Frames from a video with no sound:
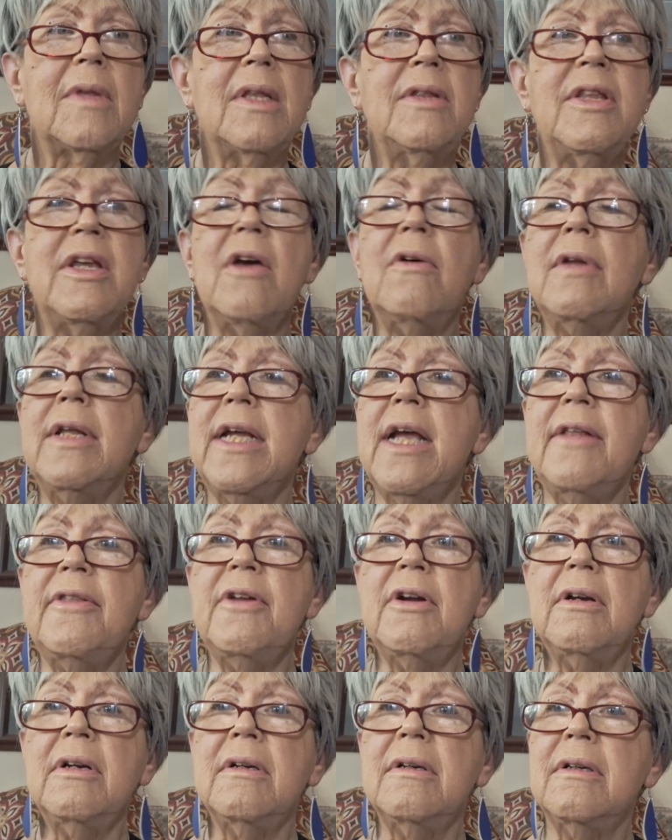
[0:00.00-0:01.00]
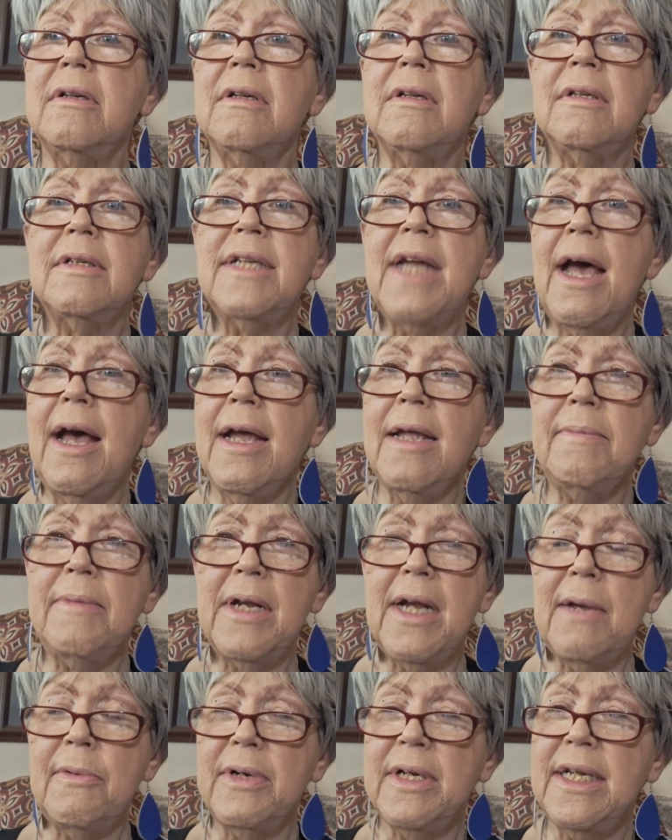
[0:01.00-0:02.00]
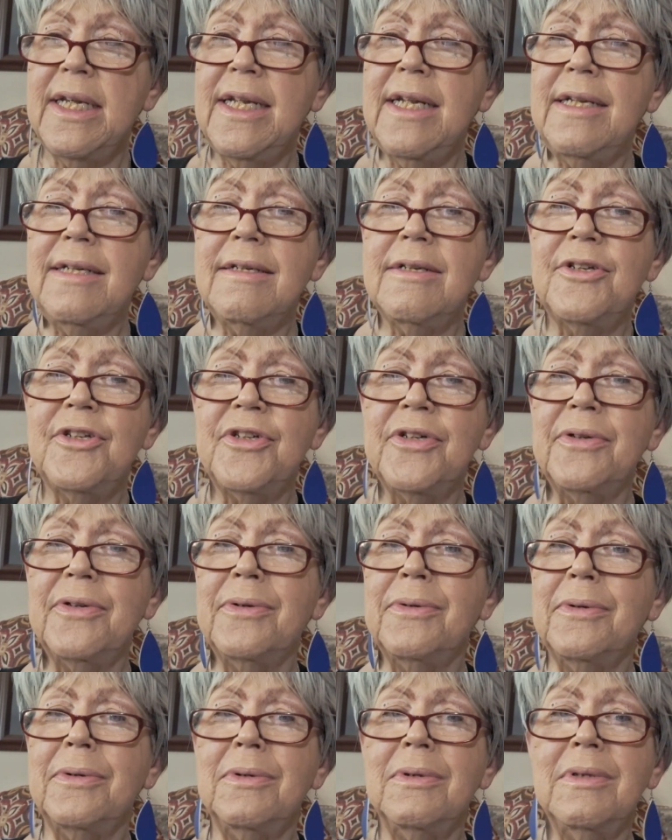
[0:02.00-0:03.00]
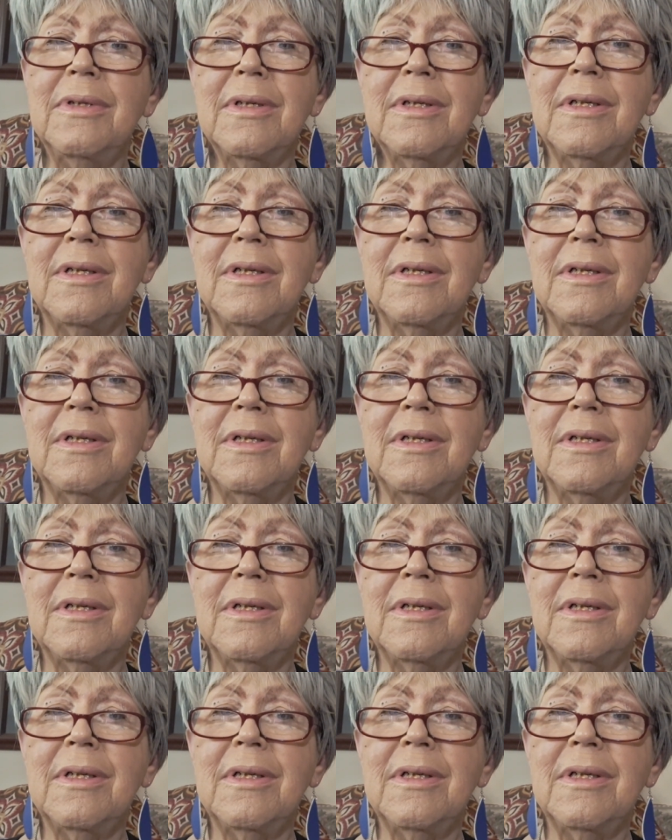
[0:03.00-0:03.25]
The only other time that I would need to